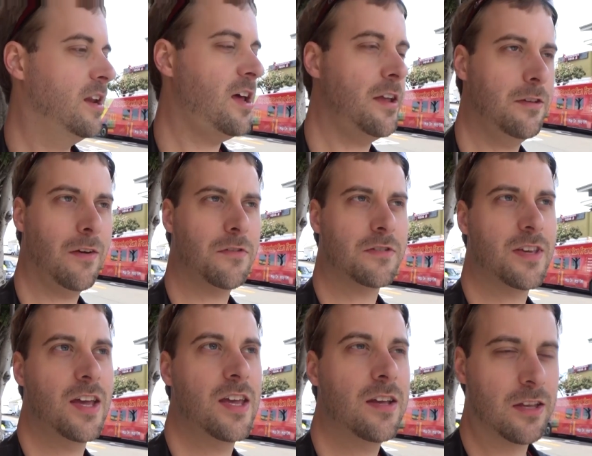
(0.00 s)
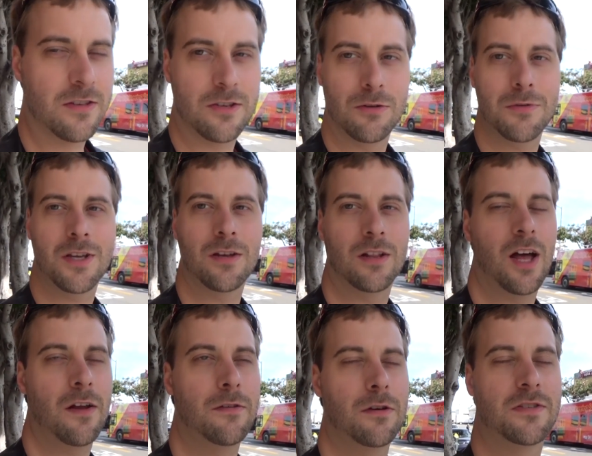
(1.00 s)
And I do have to say, consuming a
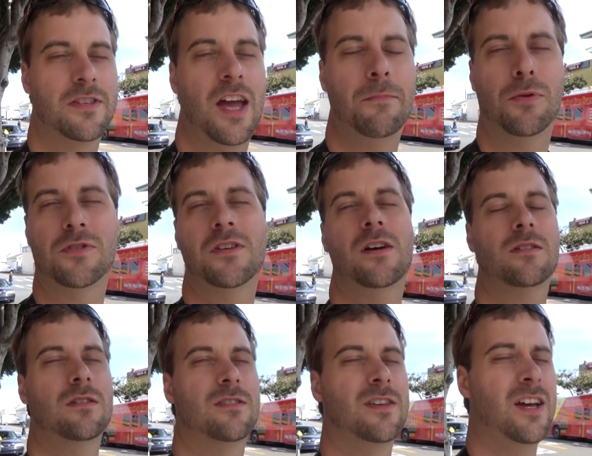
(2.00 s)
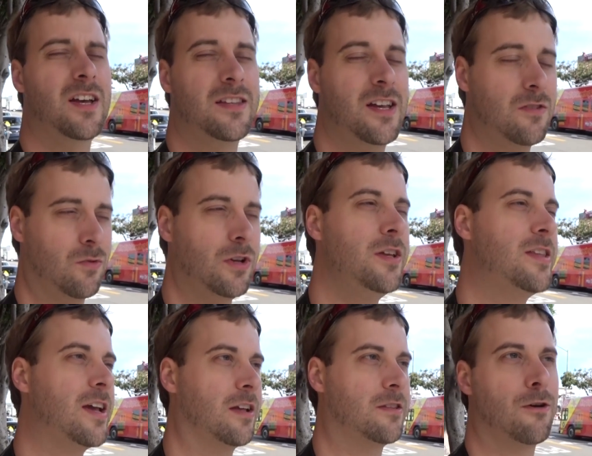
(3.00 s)
lot of those sample sauces did really
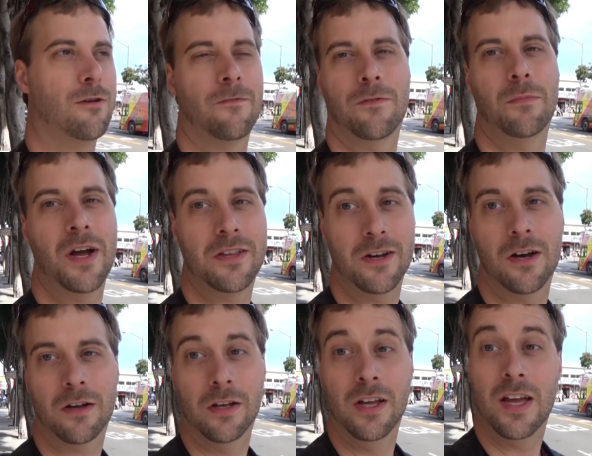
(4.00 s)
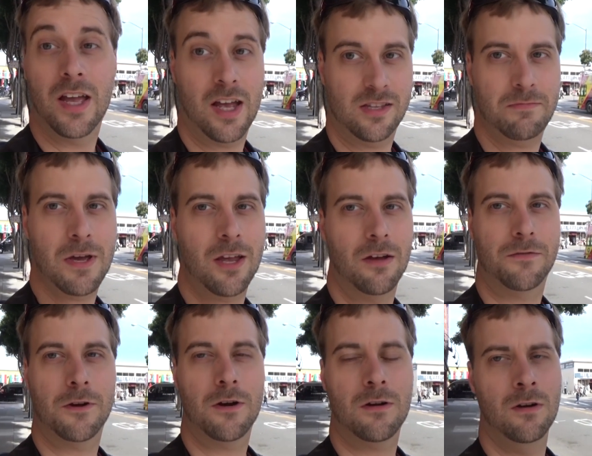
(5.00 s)
take a turn for my tongue. And speaking of
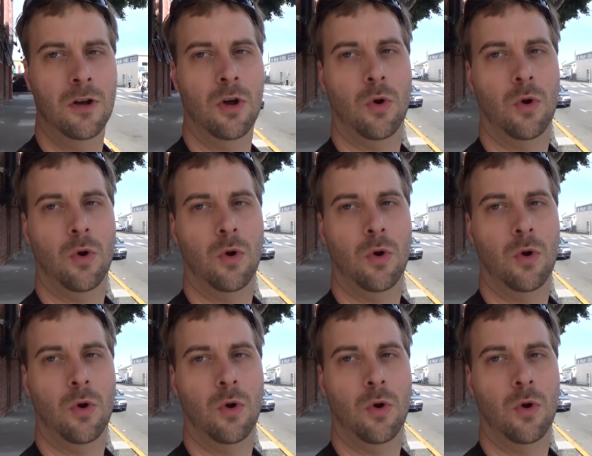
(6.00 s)
turn,